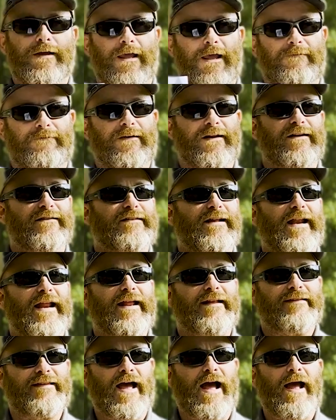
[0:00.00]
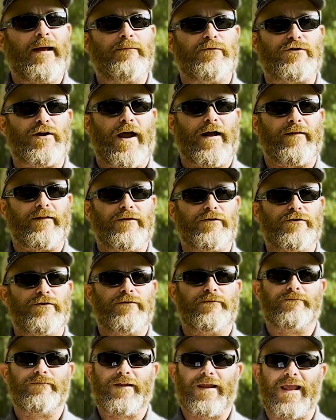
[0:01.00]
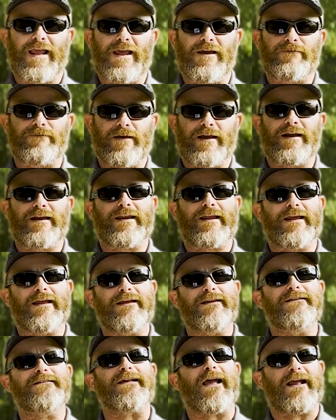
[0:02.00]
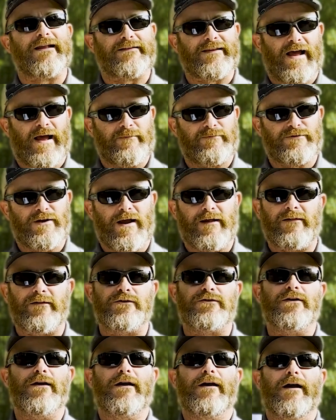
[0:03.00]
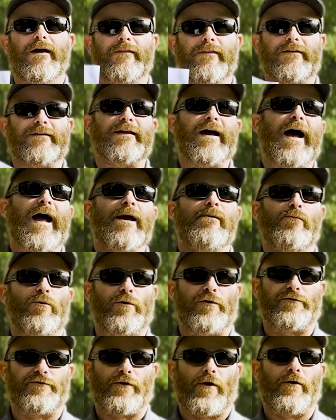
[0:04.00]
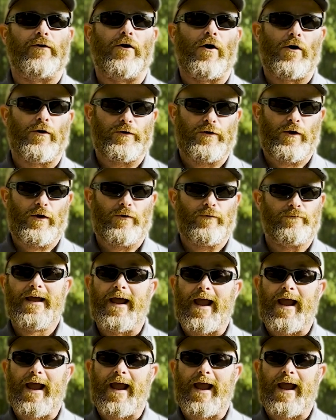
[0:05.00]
If it is a time challenge, the time will start on go.